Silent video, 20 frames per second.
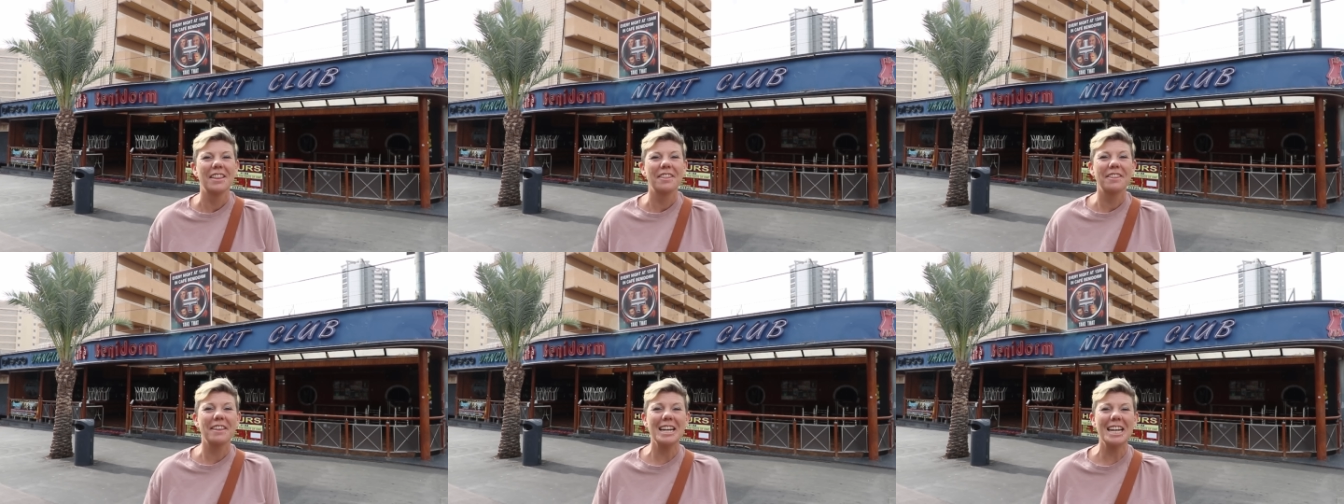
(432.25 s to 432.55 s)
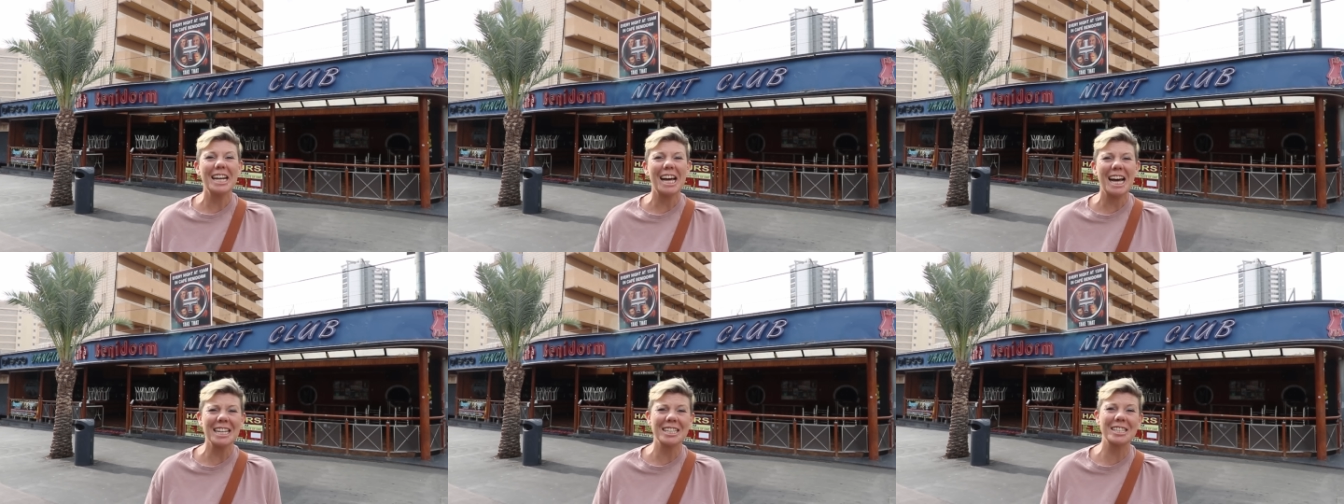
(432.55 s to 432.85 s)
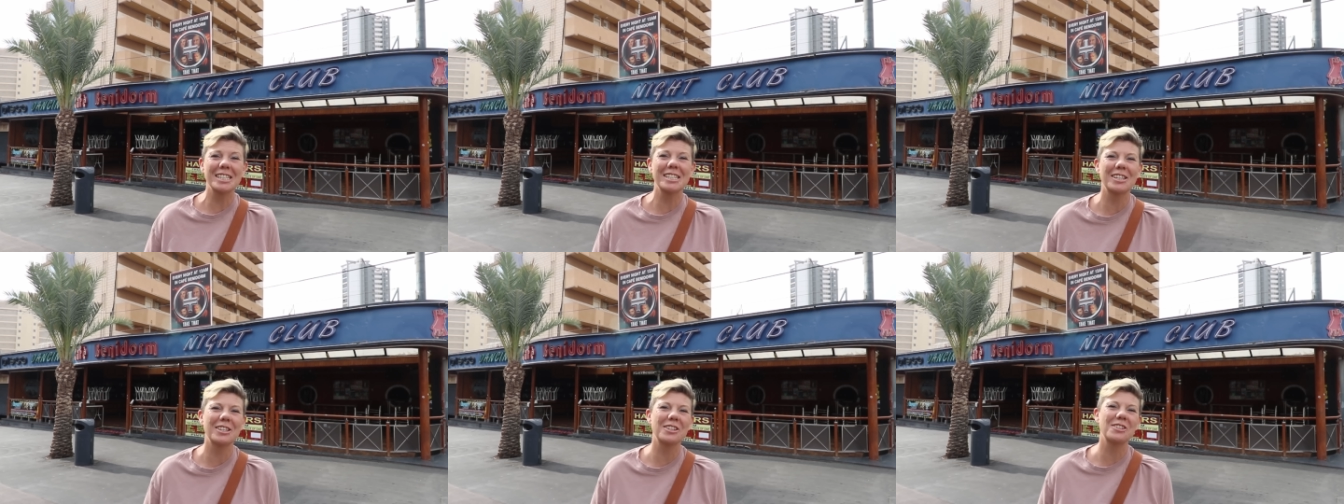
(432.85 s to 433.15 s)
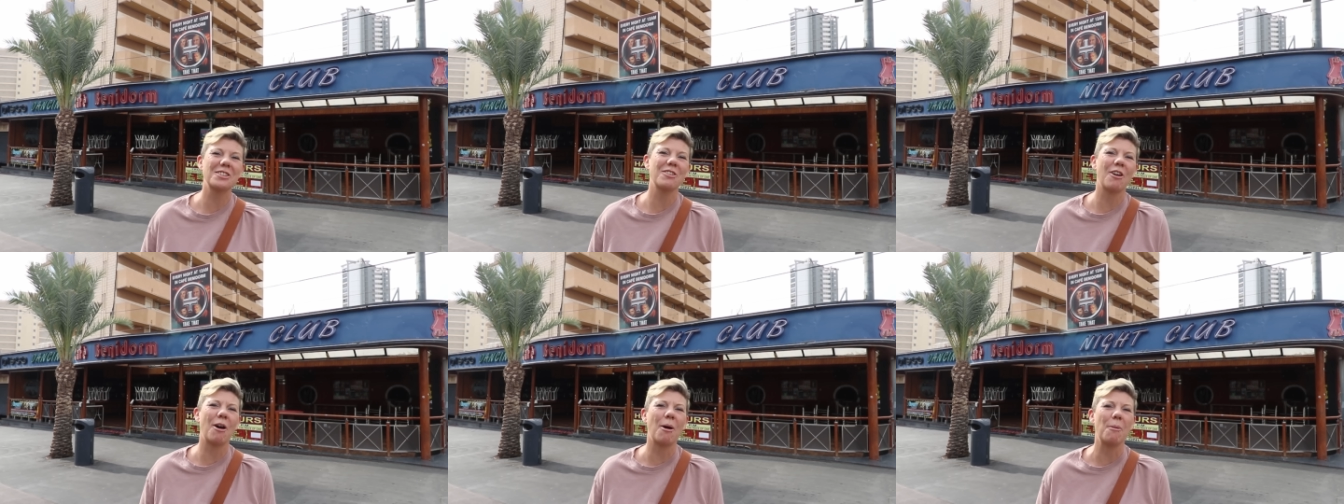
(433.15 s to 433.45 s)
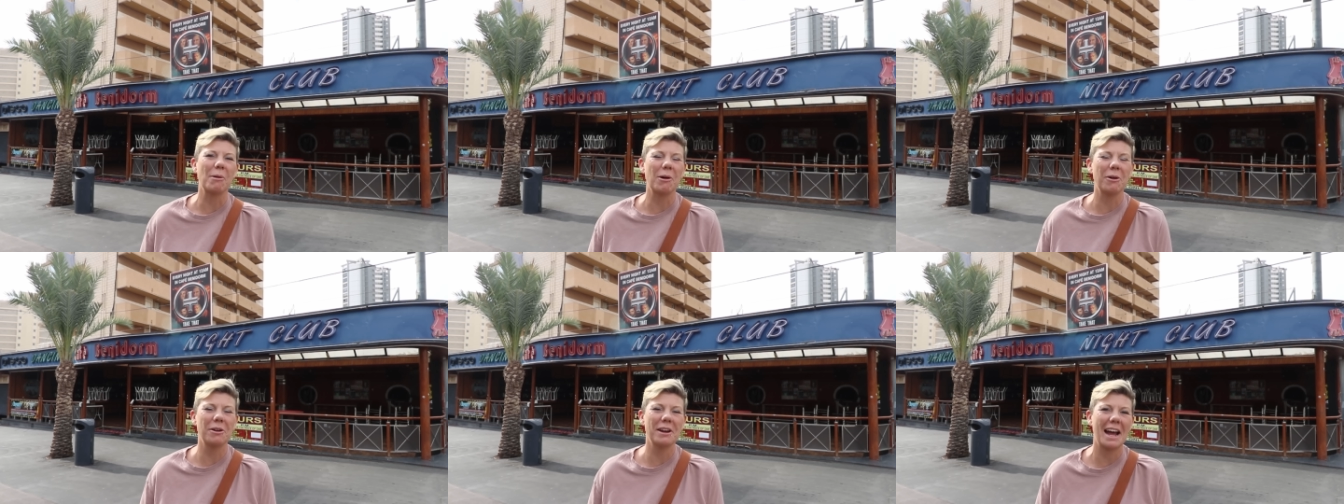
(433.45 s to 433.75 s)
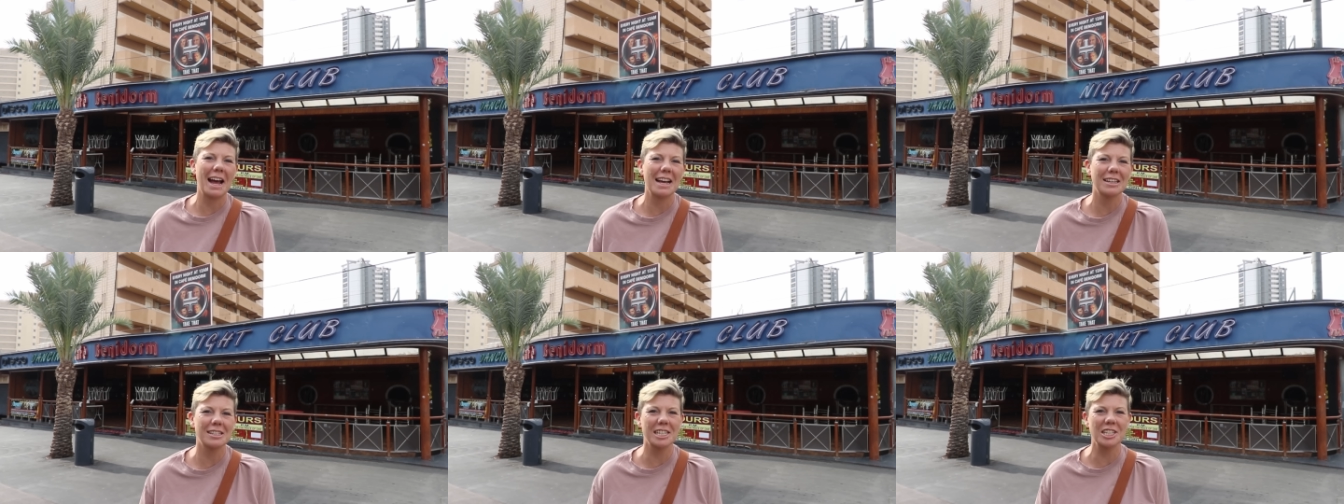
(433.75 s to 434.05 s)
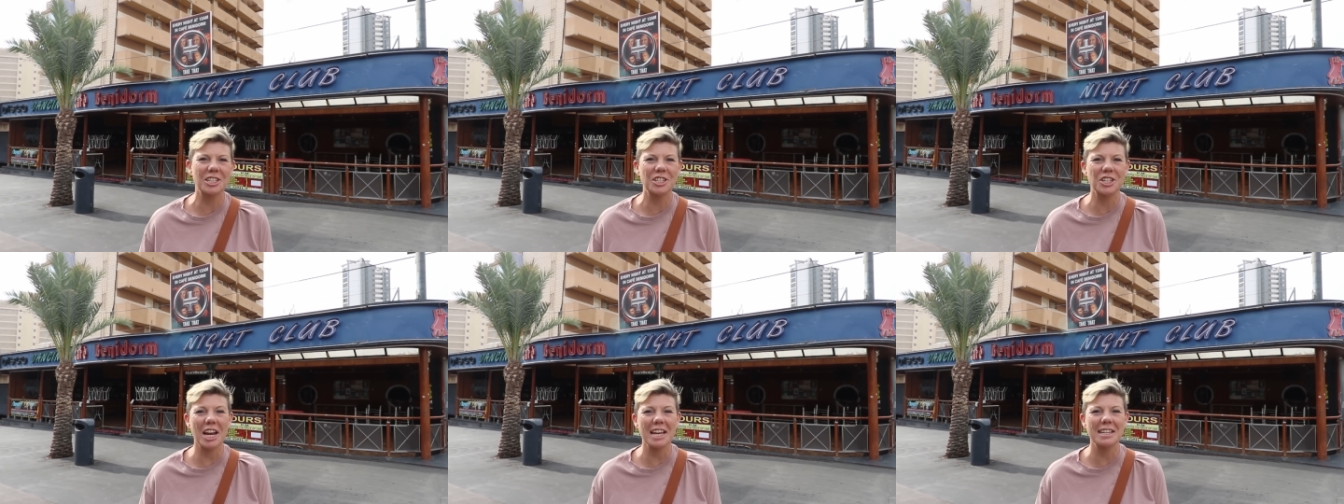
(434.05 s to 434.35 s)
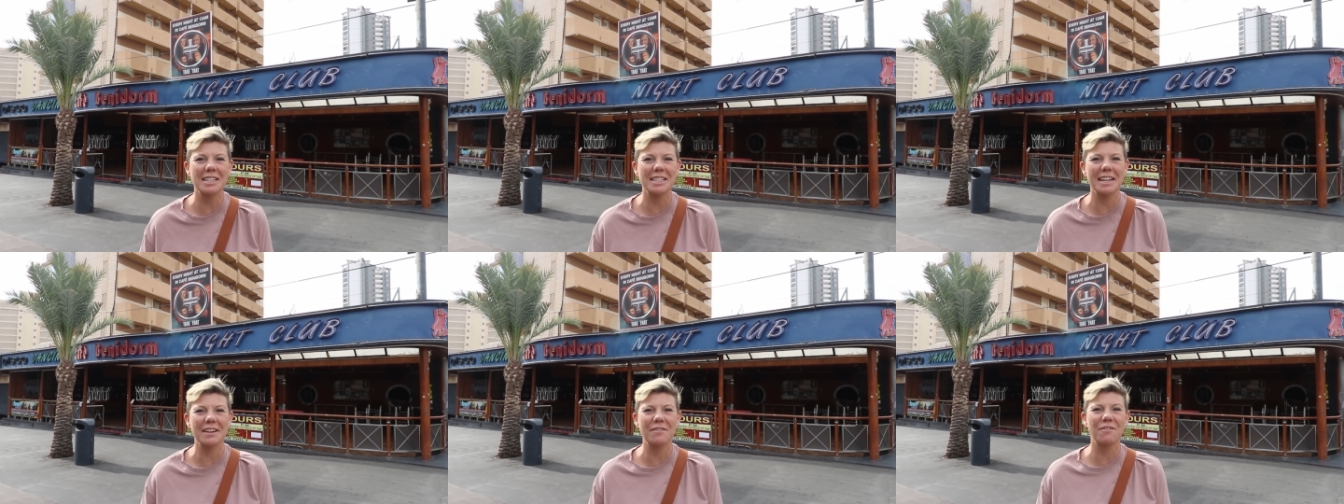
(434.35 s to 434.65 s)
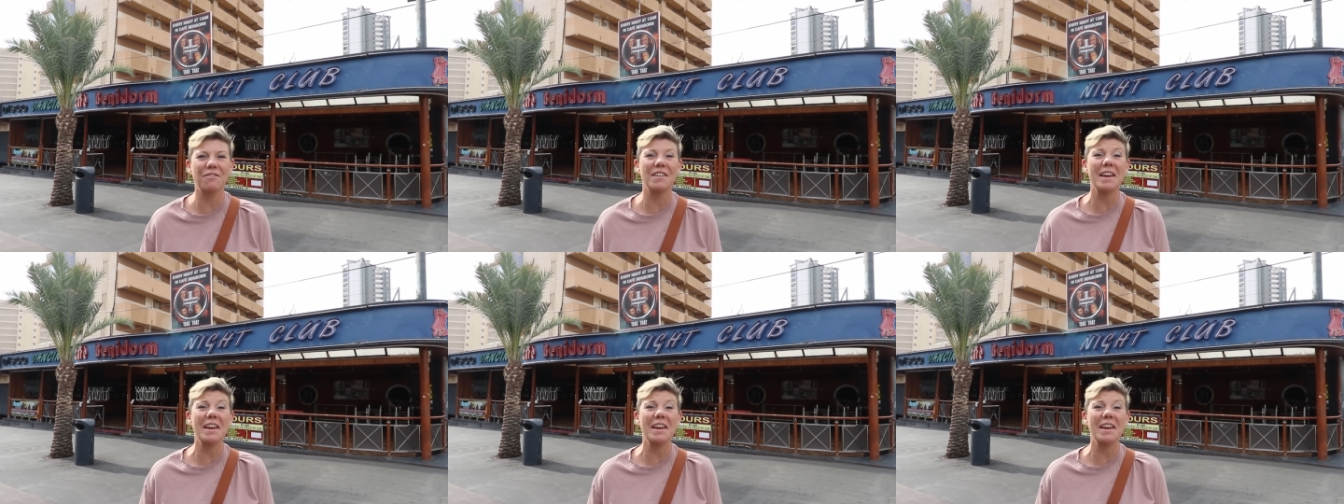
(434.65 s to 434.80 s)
The last stop on our suggested